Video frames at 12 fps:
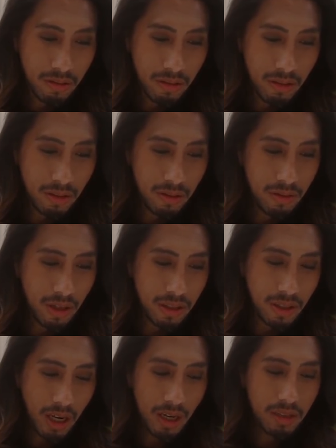And you got
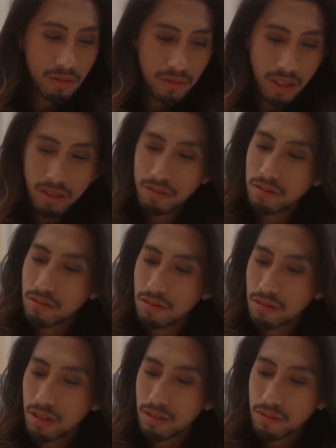tired of that,
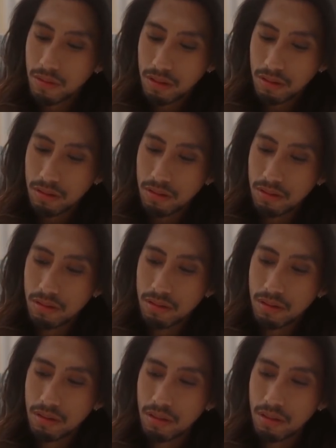Nine of Wands.